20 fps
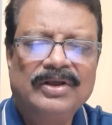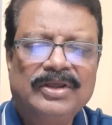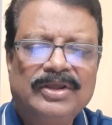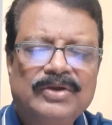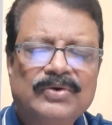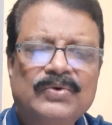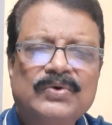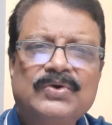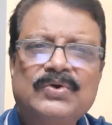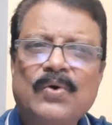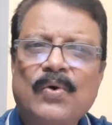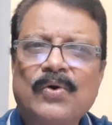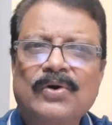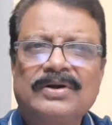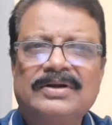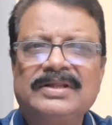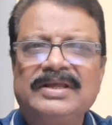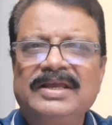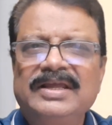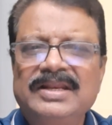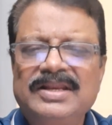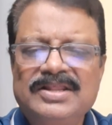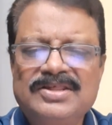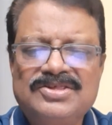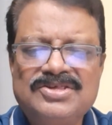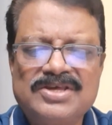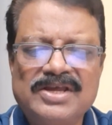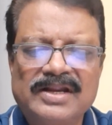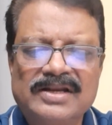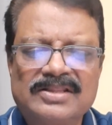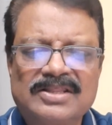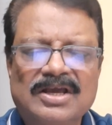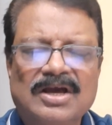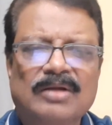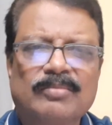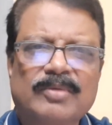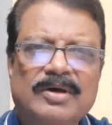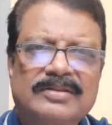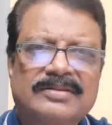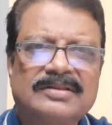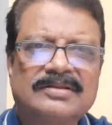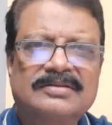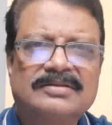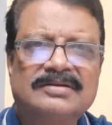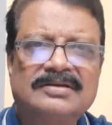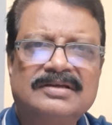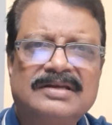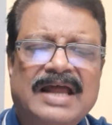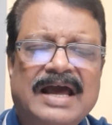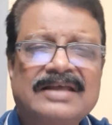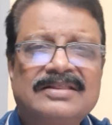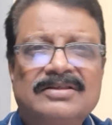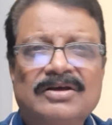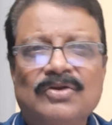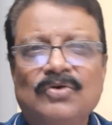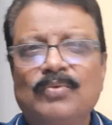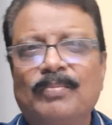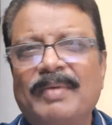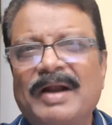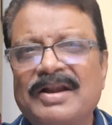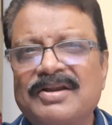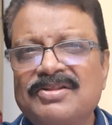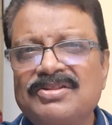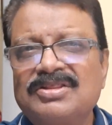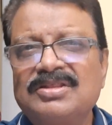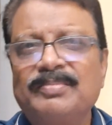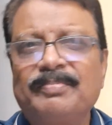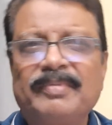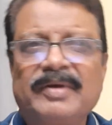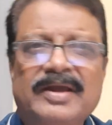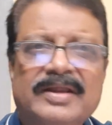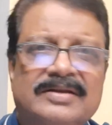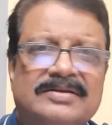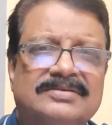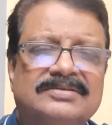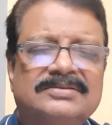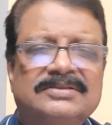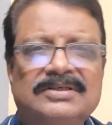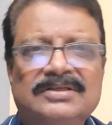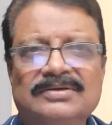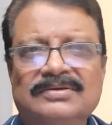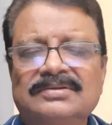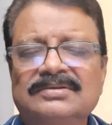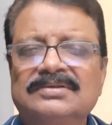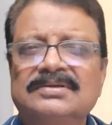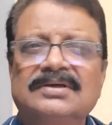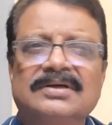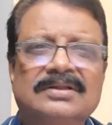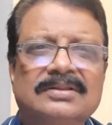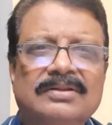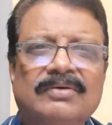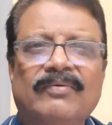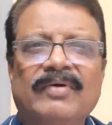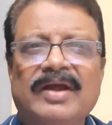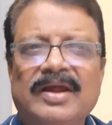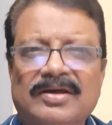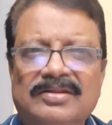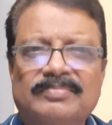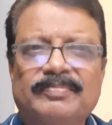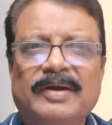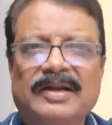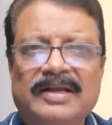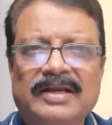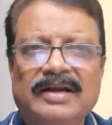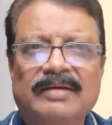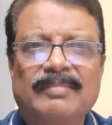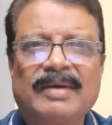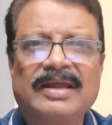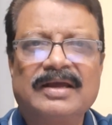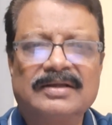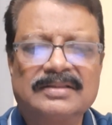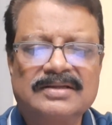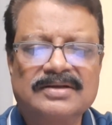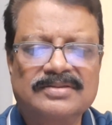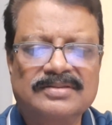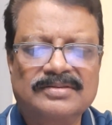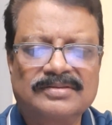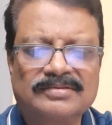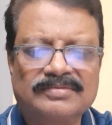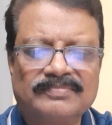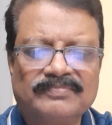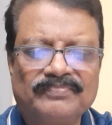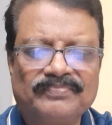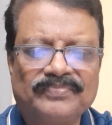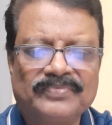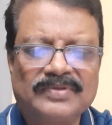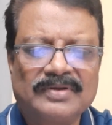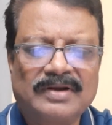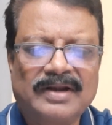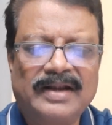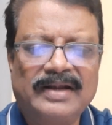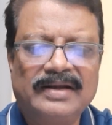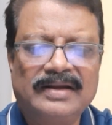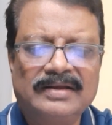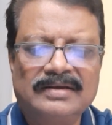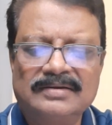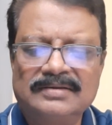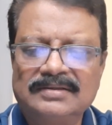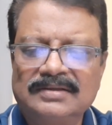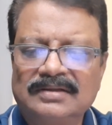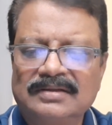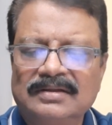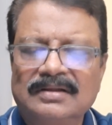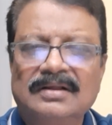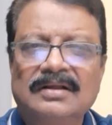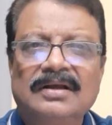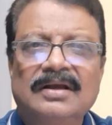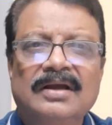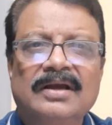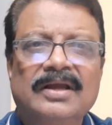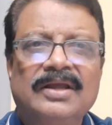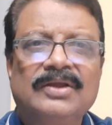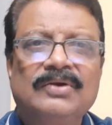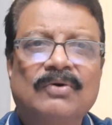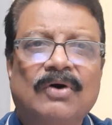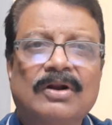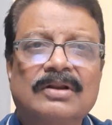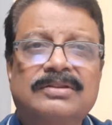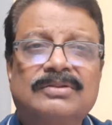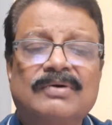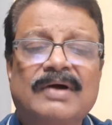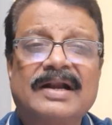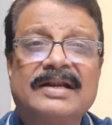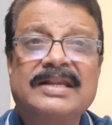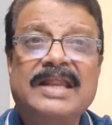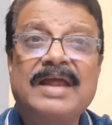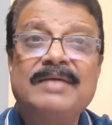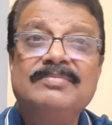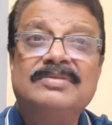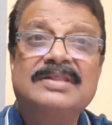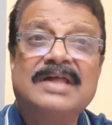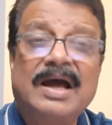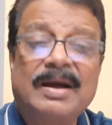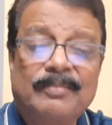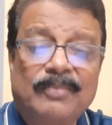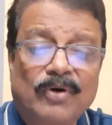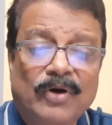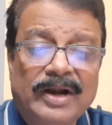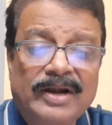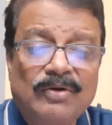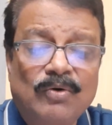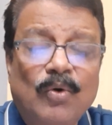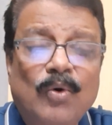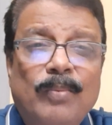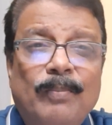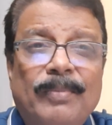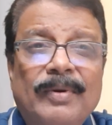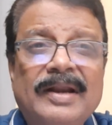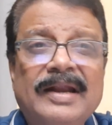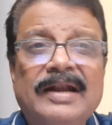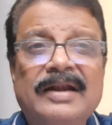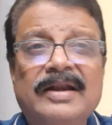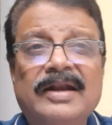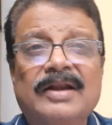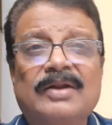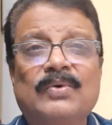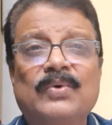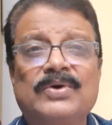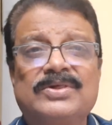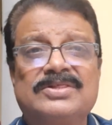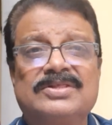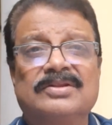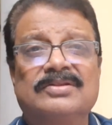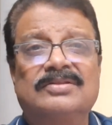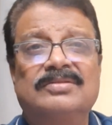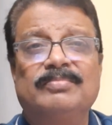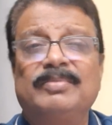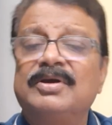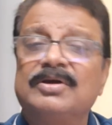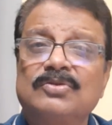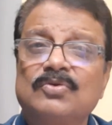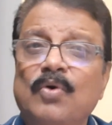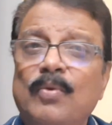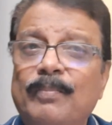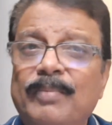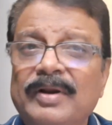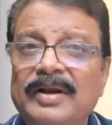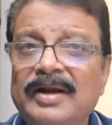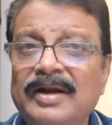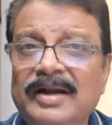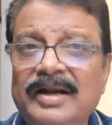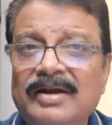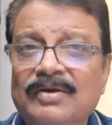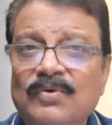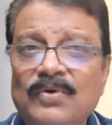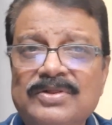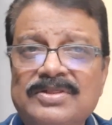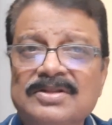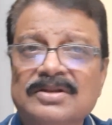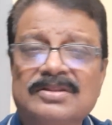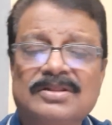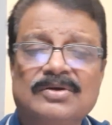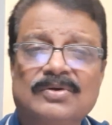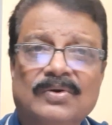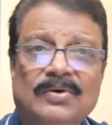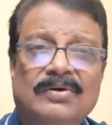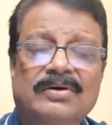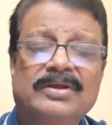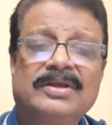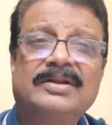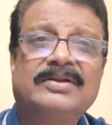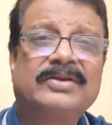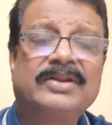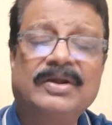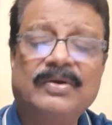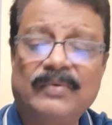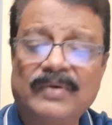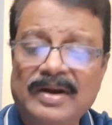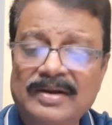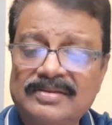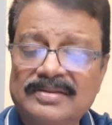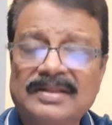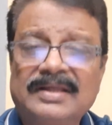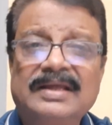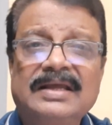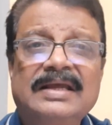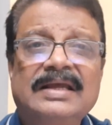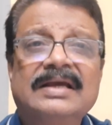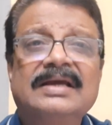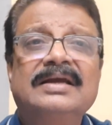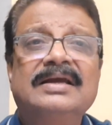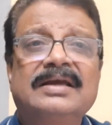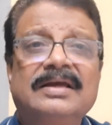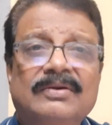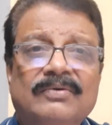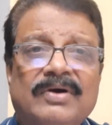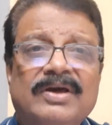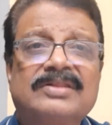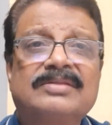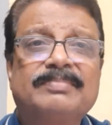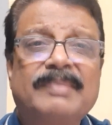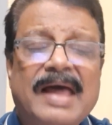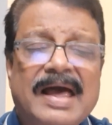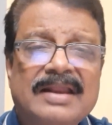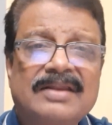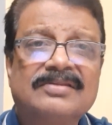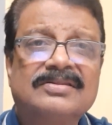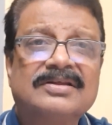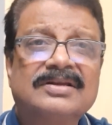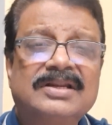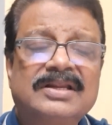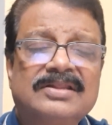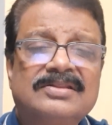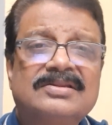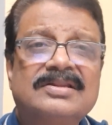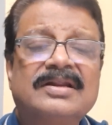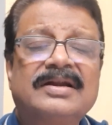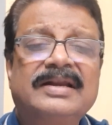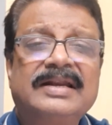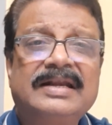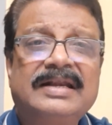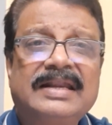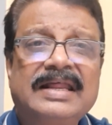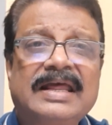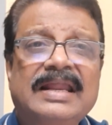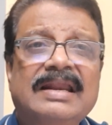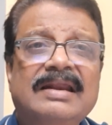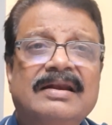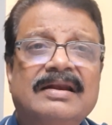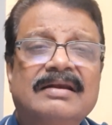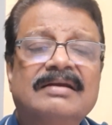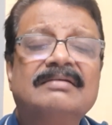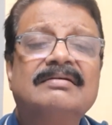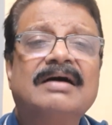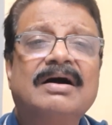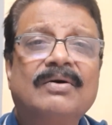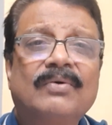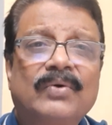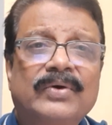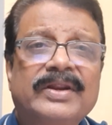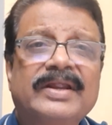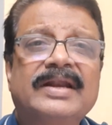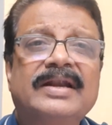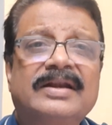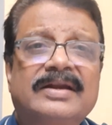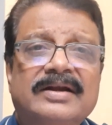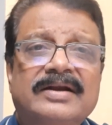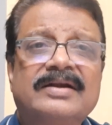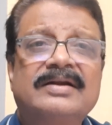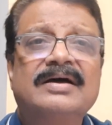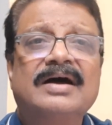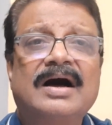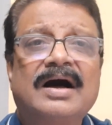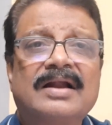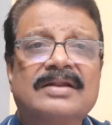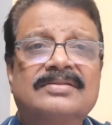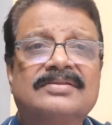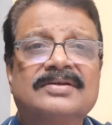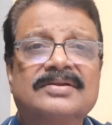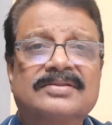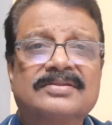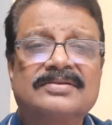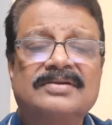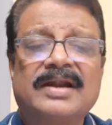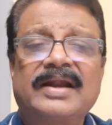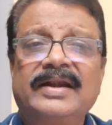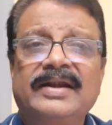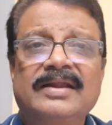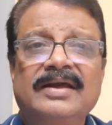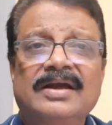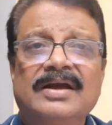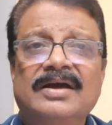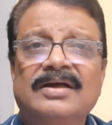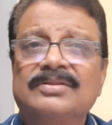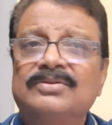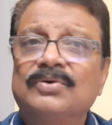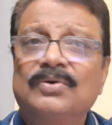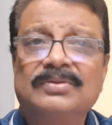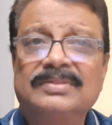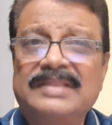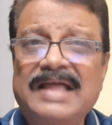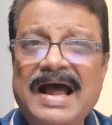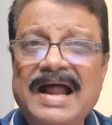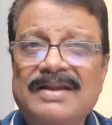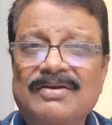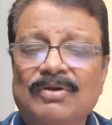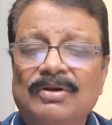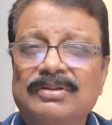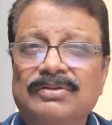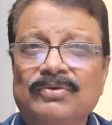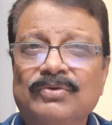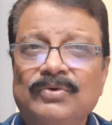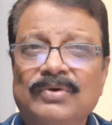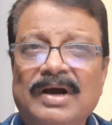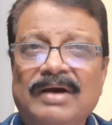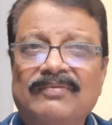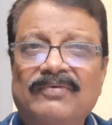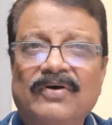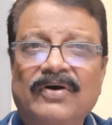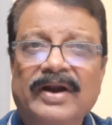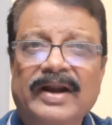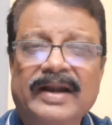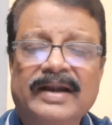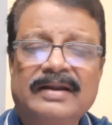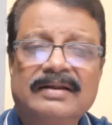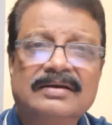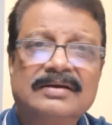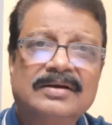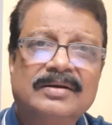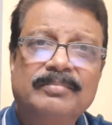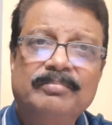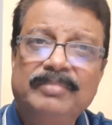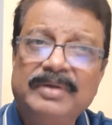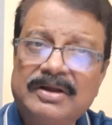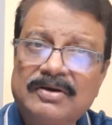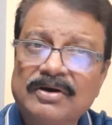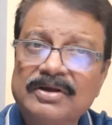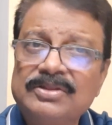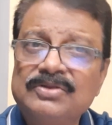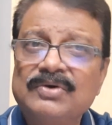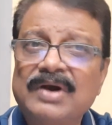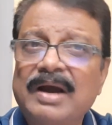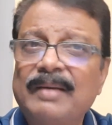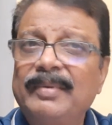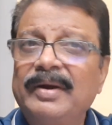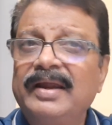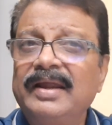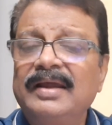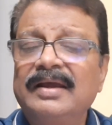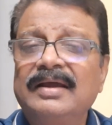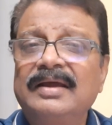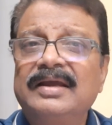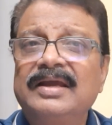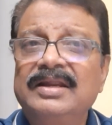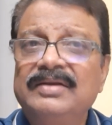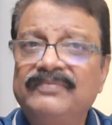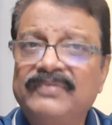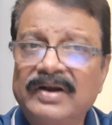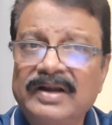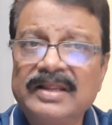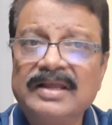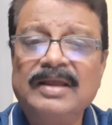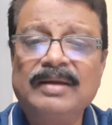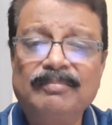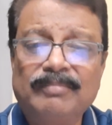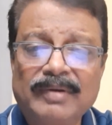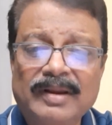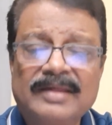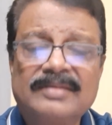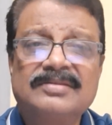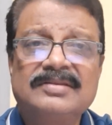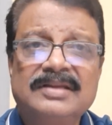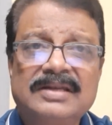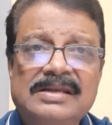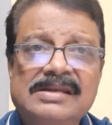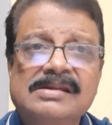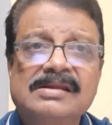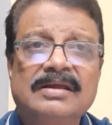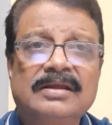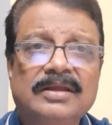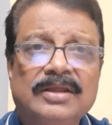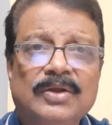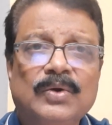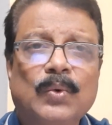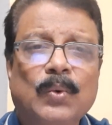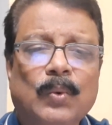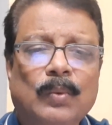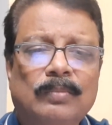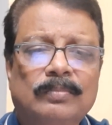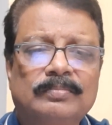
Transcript: You don't initiate the conversation, neither you participate, the way expected by others, right? You also at times avoid open-ended questions, because open-ended questions, it requires a, explanation, is a detail-oriented answers, right? So that also you avoid because you have a inferiority complex in you.